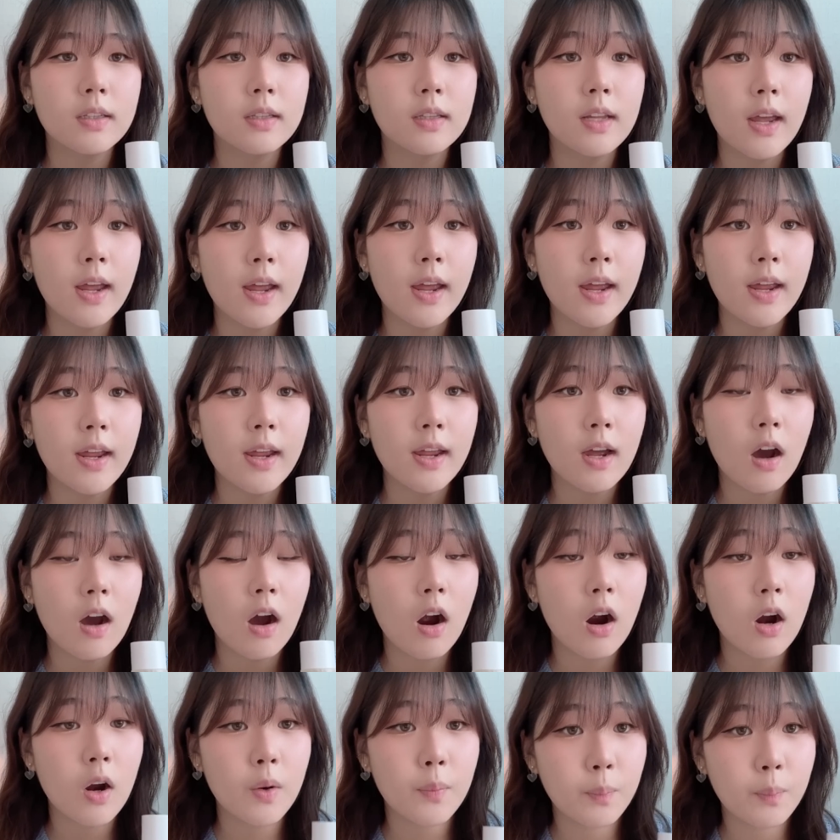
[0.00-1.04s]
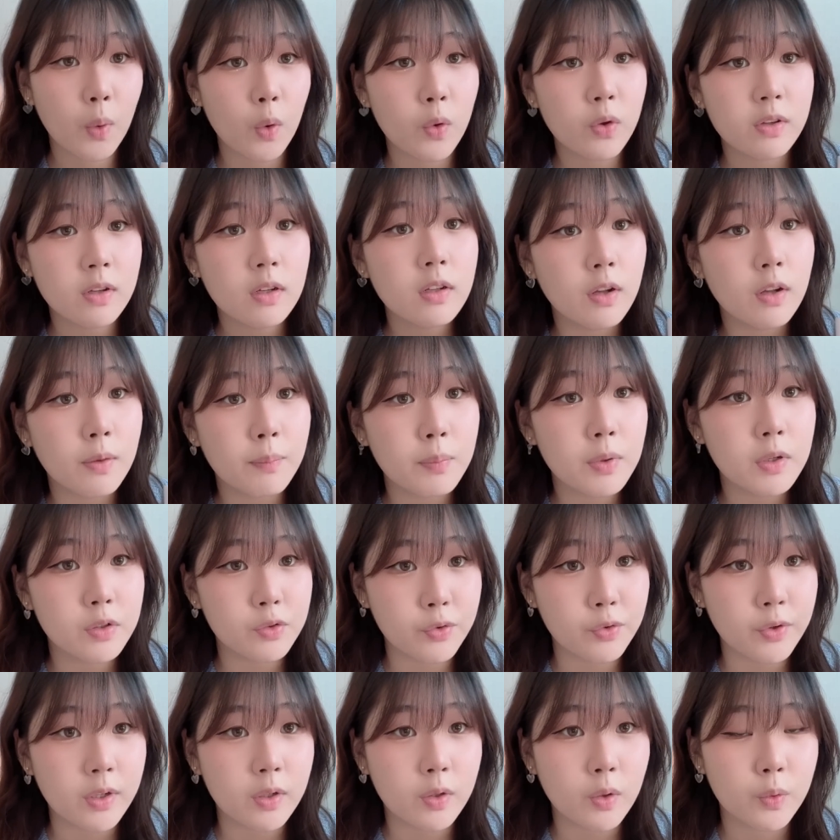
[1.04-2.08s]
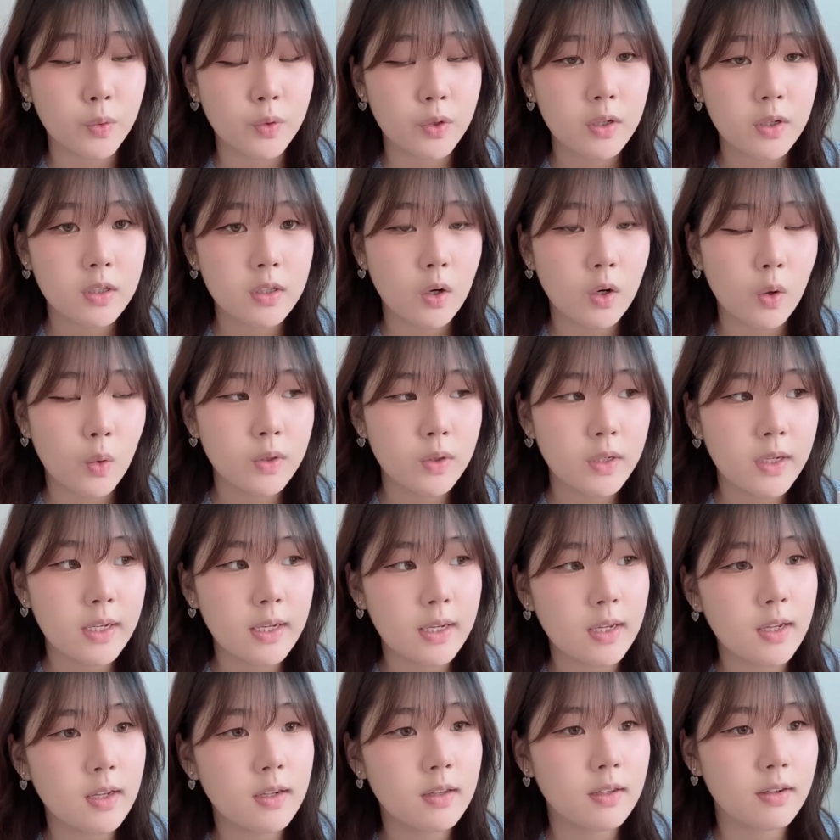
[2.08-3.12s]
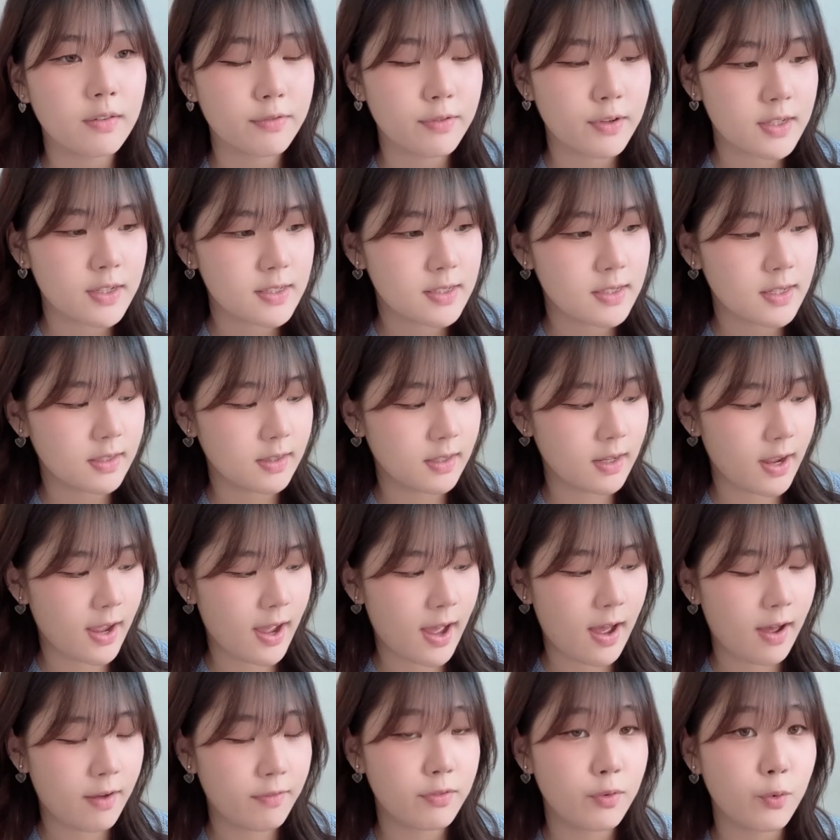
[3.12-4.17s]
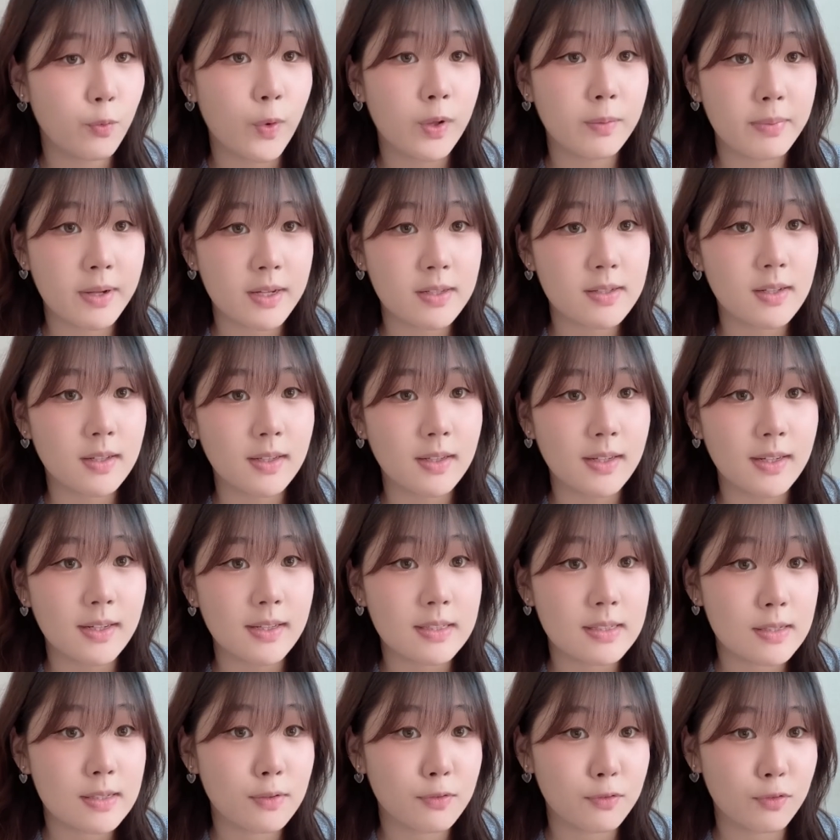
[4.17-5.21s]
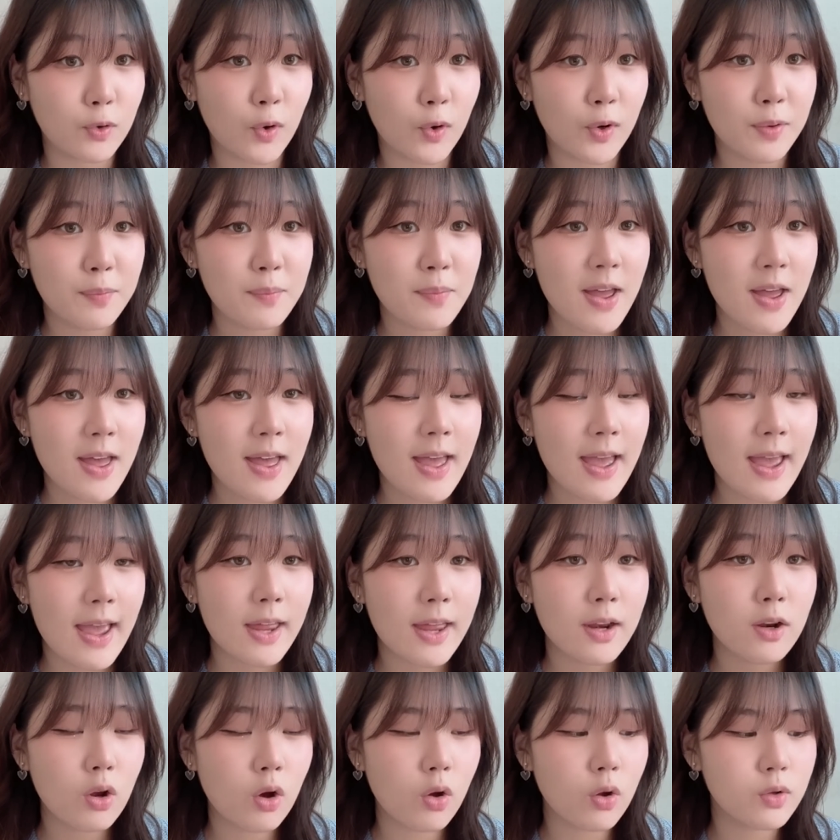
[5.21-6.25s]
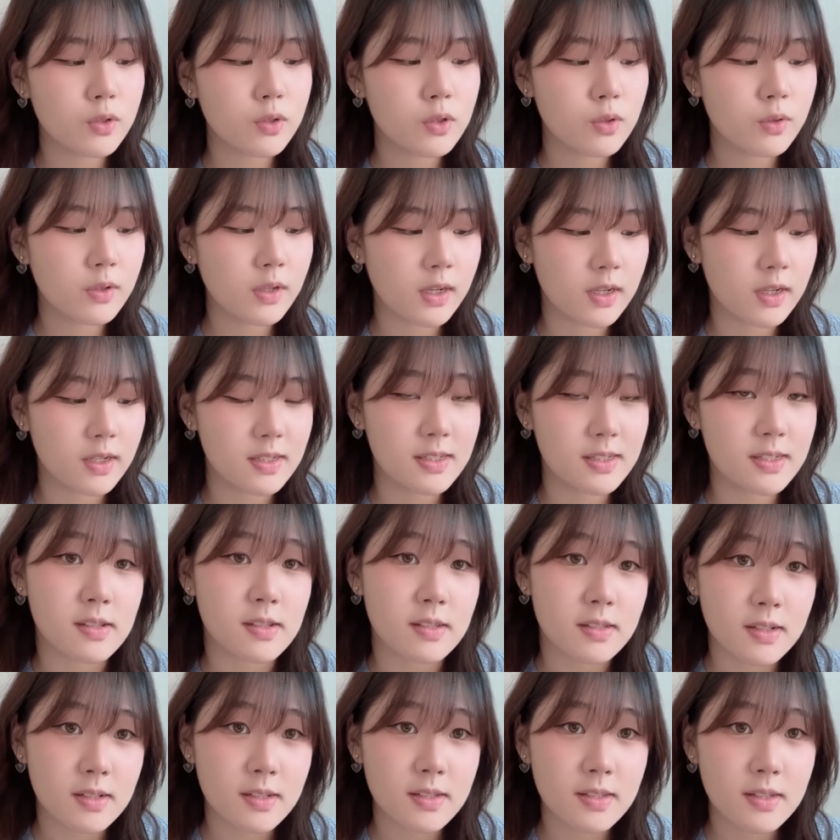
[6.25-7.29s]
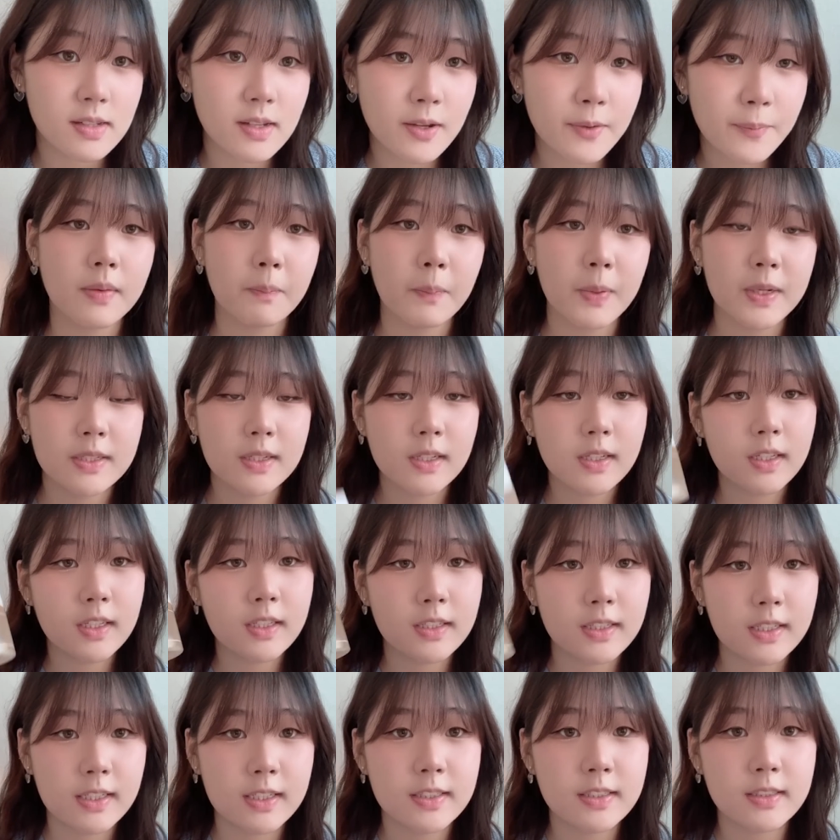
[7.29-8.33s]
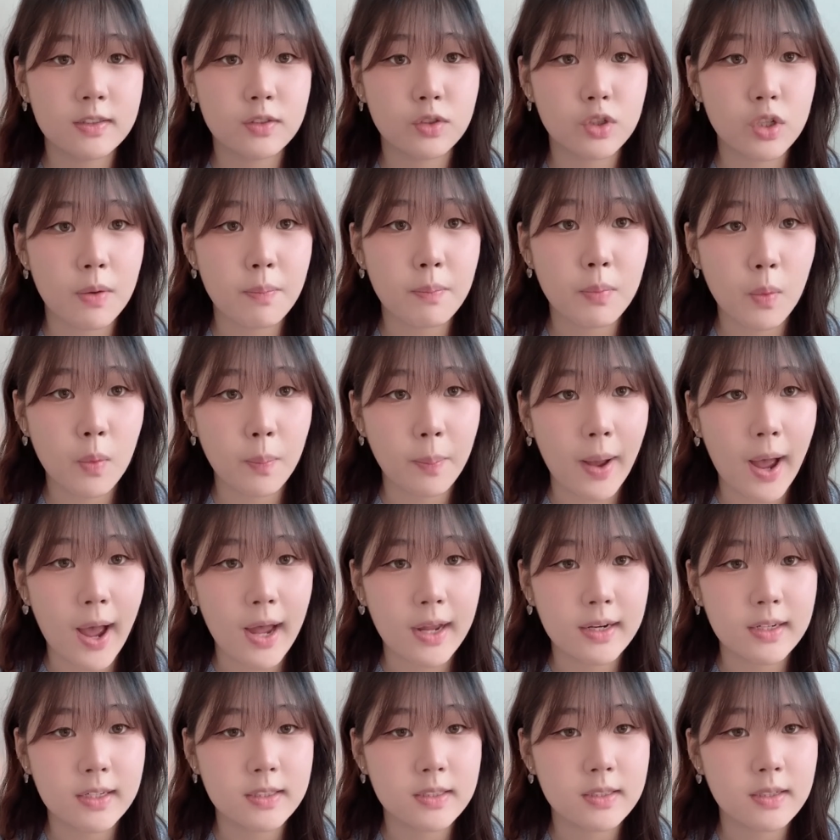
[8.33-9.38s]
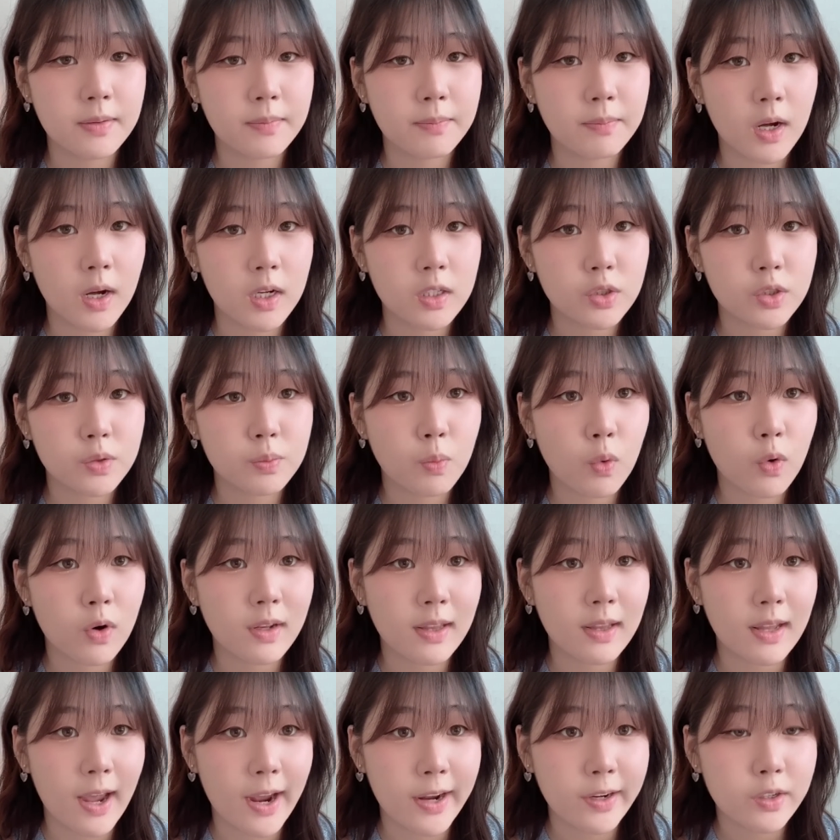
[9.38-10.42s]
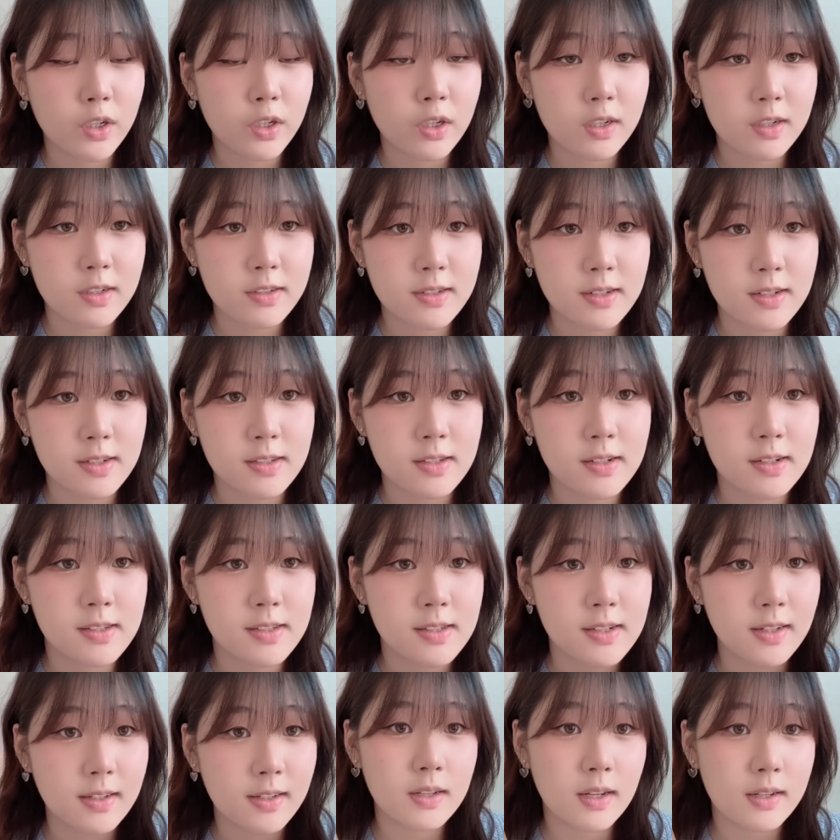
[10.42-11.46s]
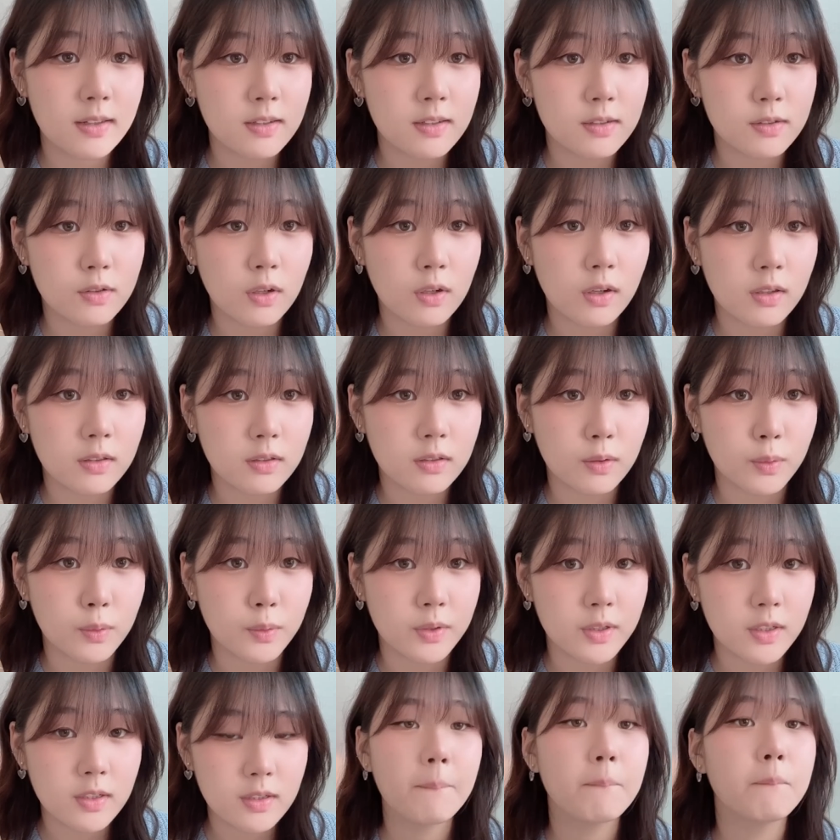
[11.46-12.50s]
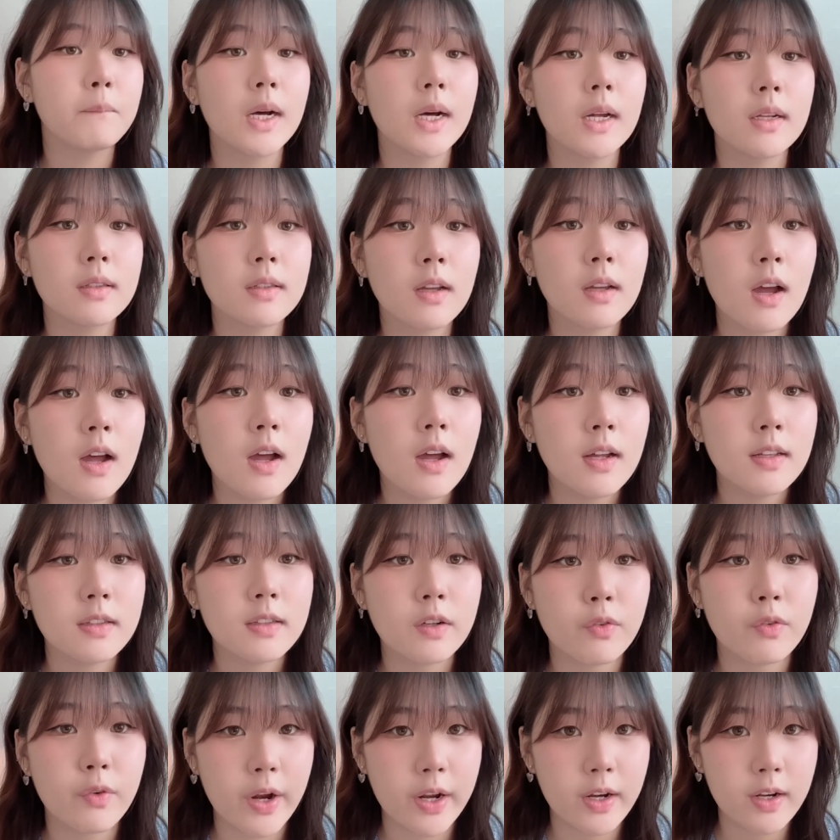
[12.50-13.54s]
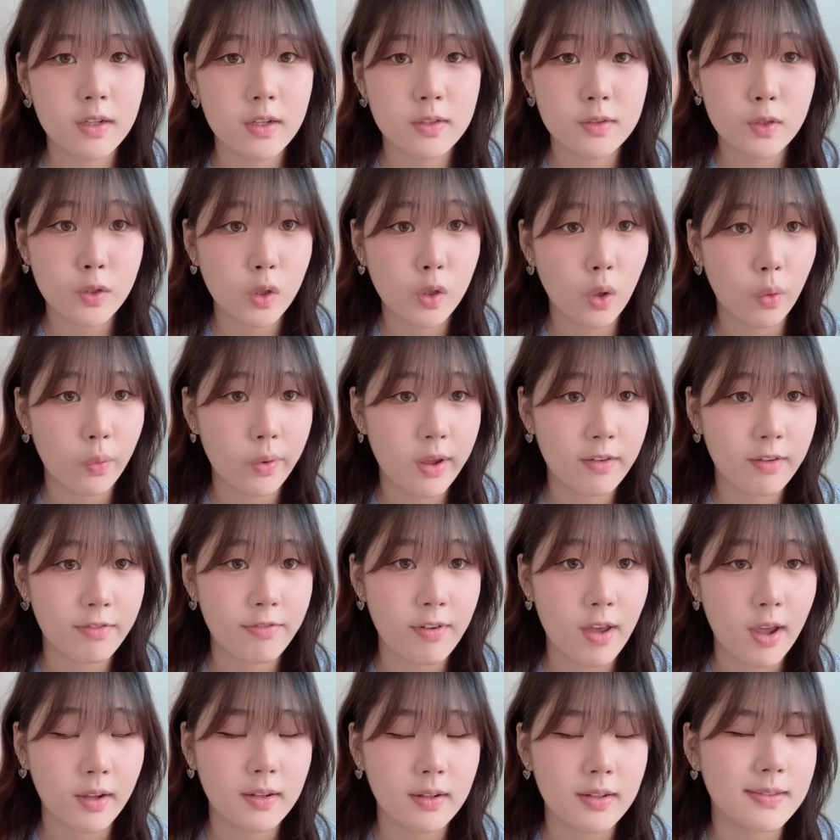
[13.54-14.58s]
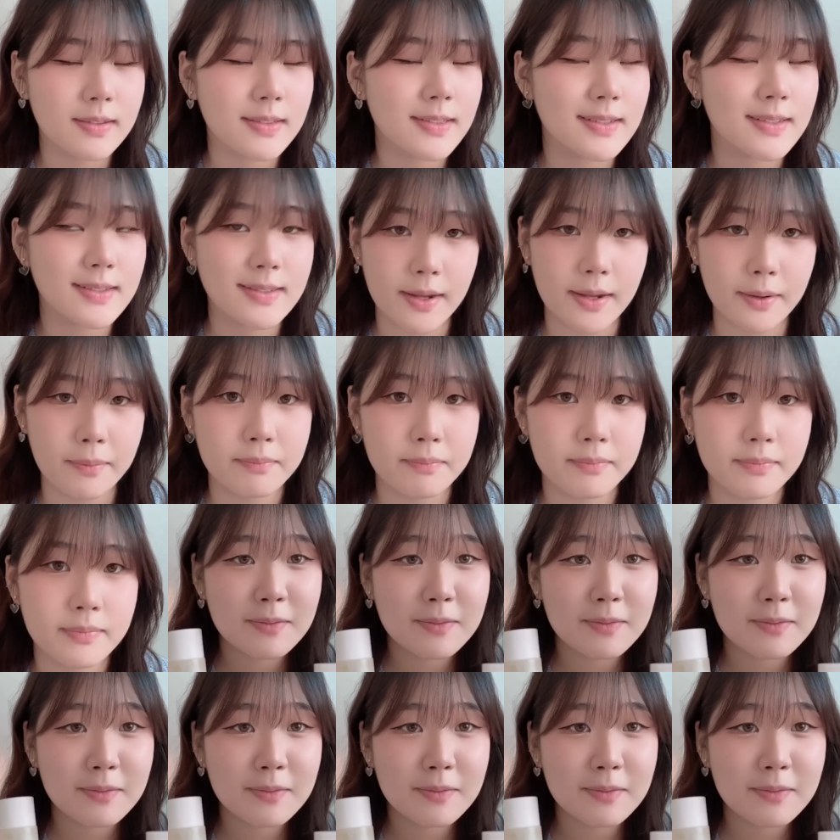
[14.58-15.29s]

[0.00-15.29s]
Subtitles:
They are both the number 3 toner. The only key difference that they have, well, basically it's the form and also the consistency. Basically, this jumbo pad is a much more lighter consistency than this tall toner, but the radiance glowing effect is the same.